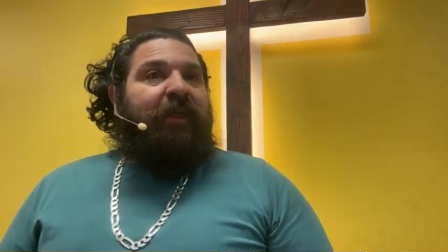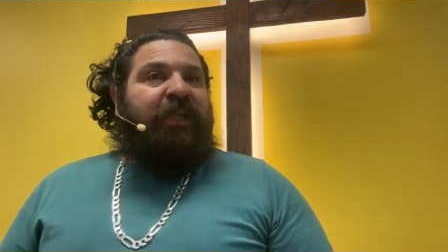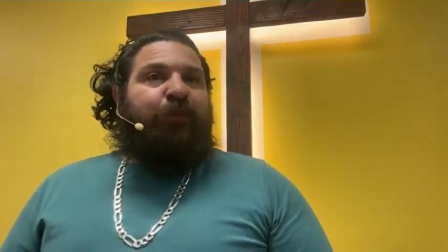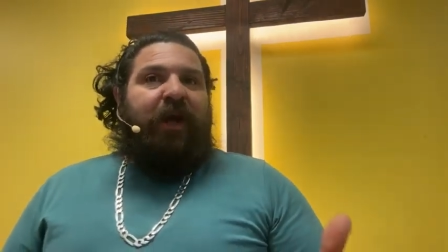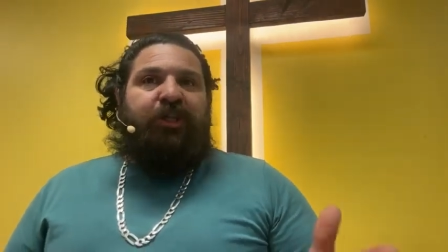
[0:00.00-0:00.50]

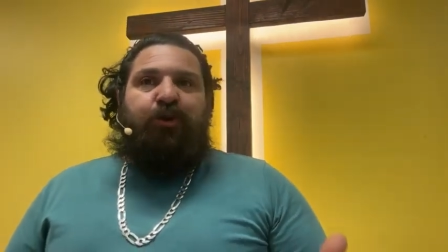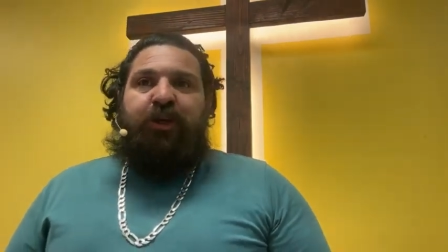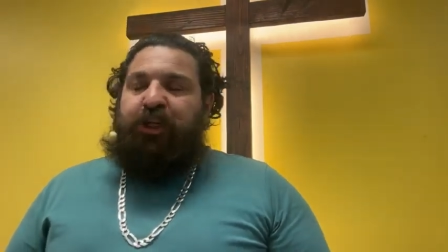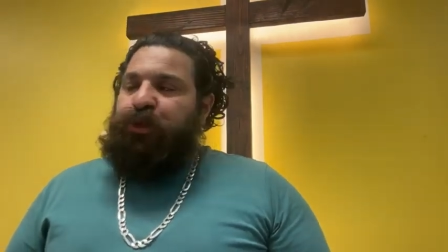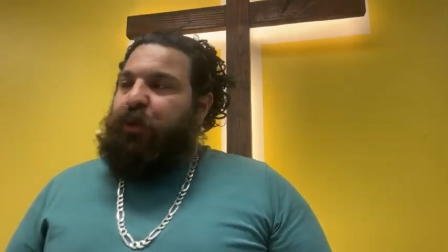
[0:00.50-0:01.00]
That's why, as
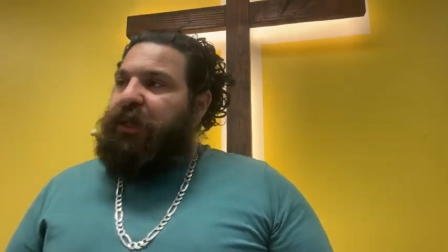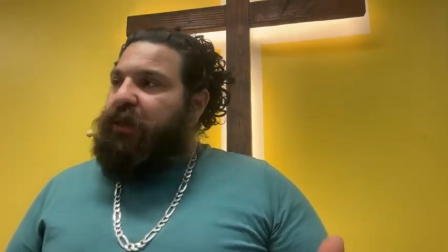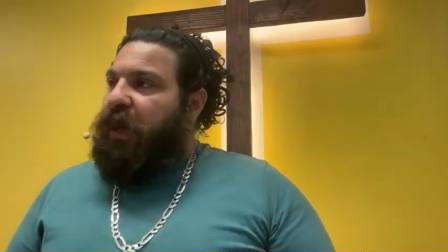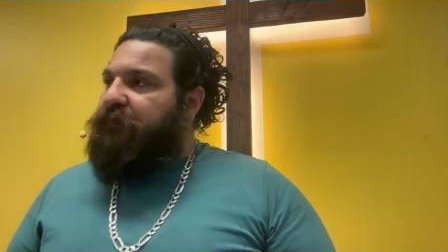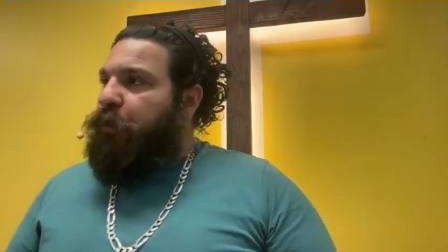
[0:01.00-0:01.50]
Christians, we
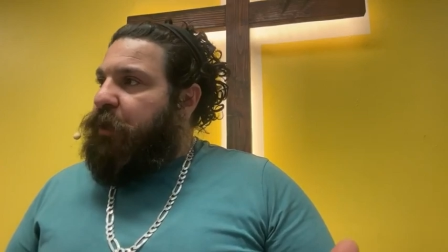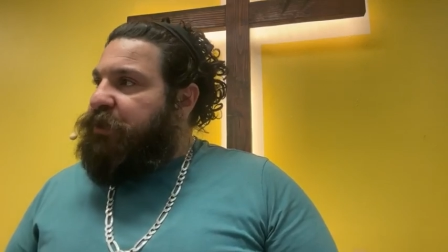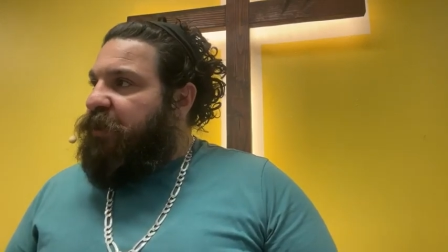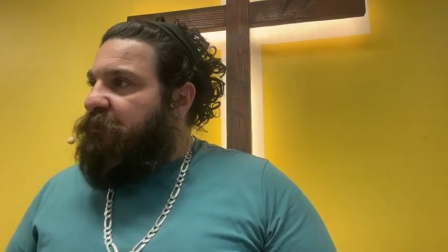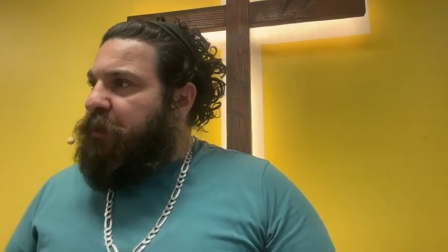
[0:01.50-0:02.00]
love and we
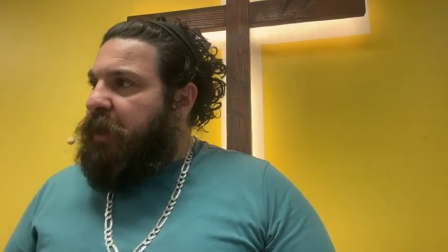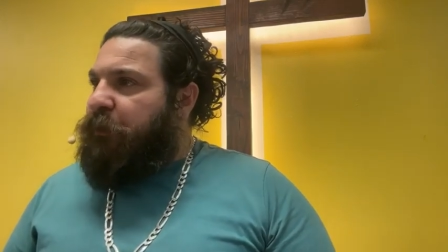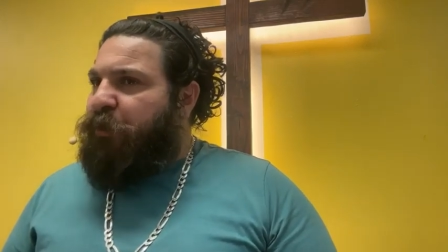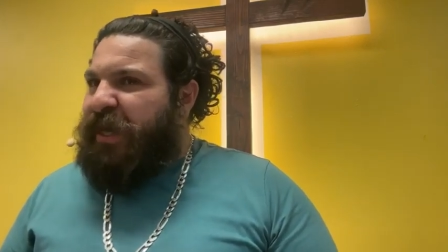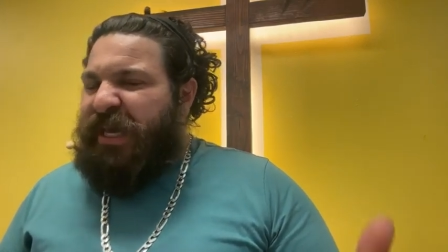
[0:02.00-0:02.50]
serve
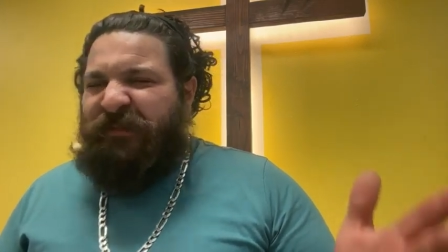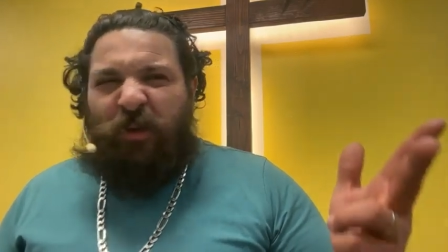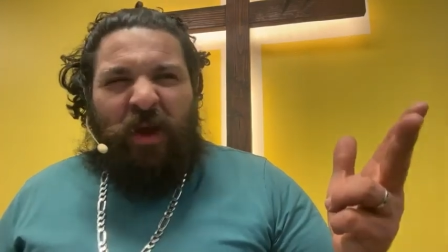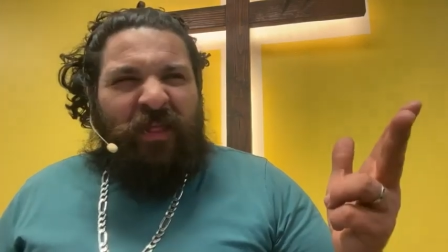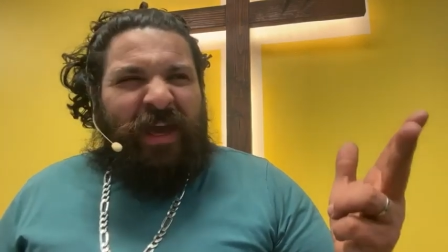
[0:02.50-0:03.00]
people
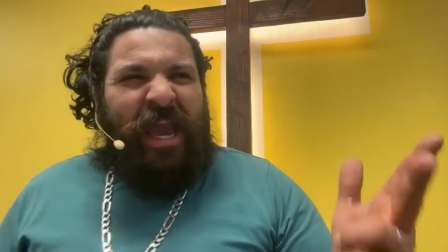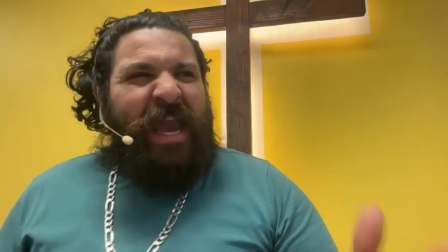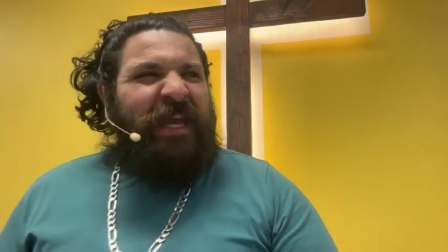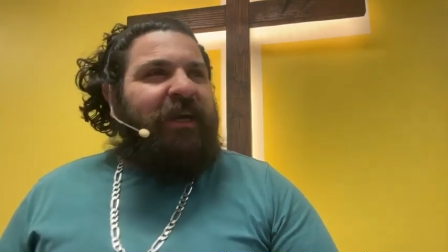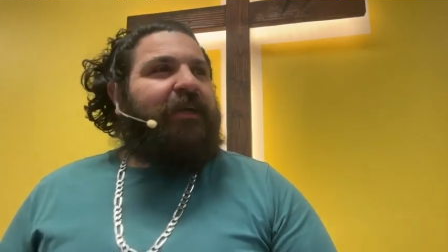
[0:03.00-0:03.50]
even when they
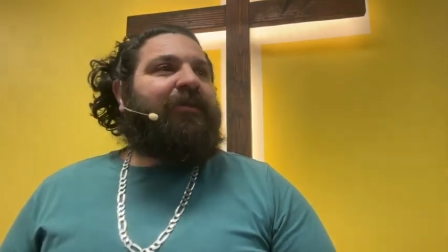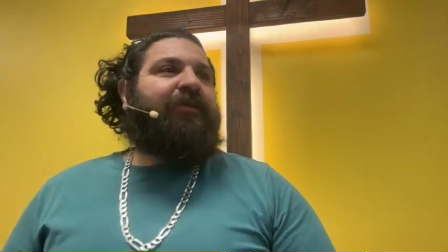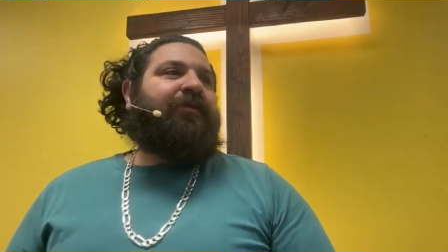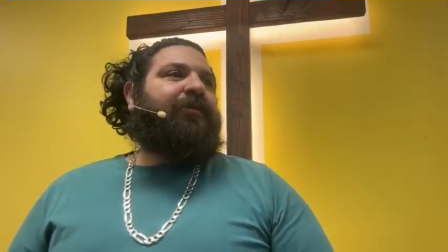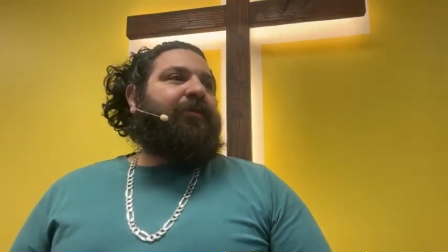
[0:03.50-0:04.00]
hate
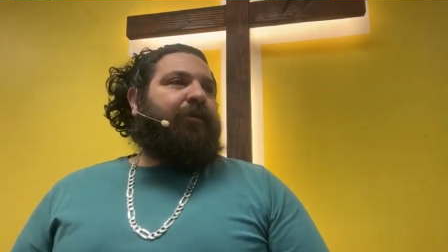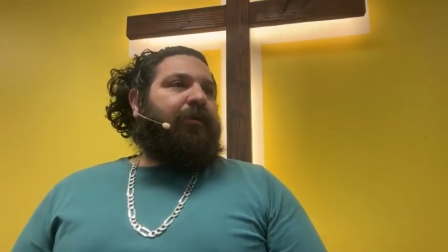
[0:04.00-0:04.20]
us.